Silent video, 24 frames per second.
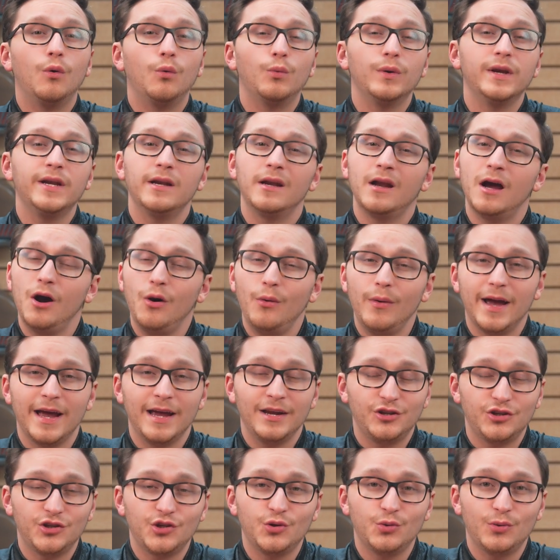We know
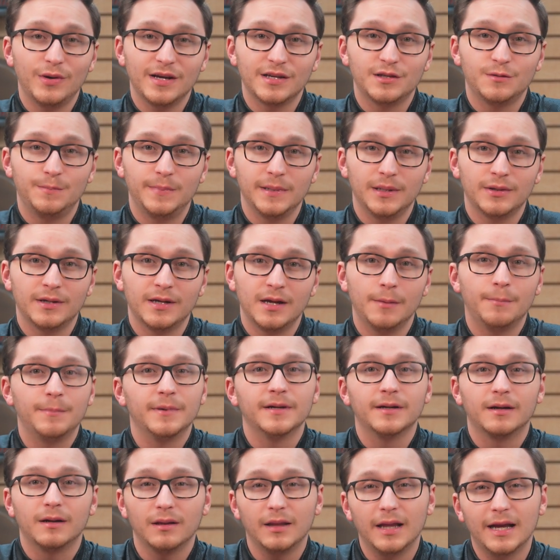H2S buildup
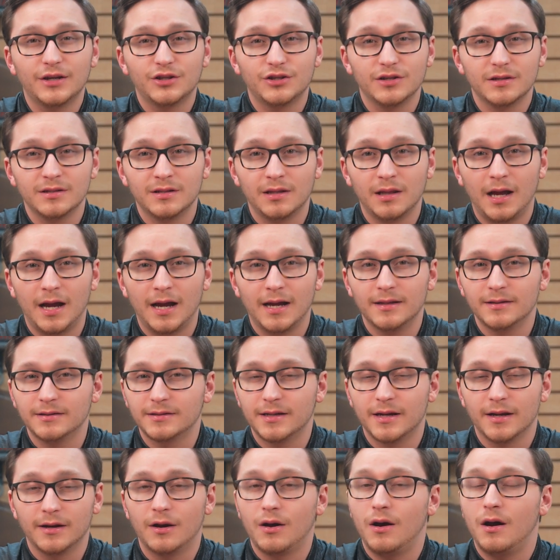in collections
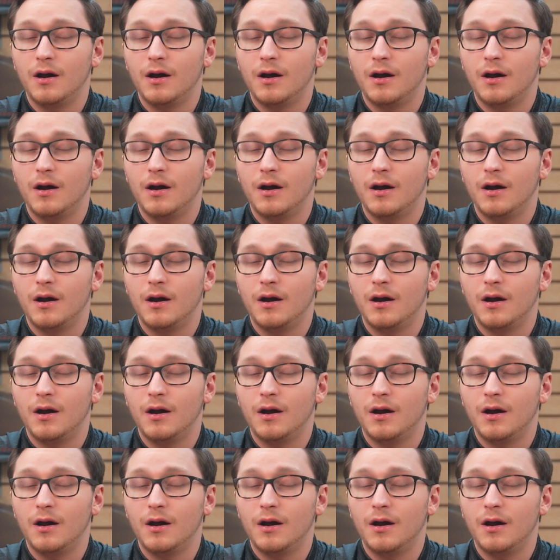lines can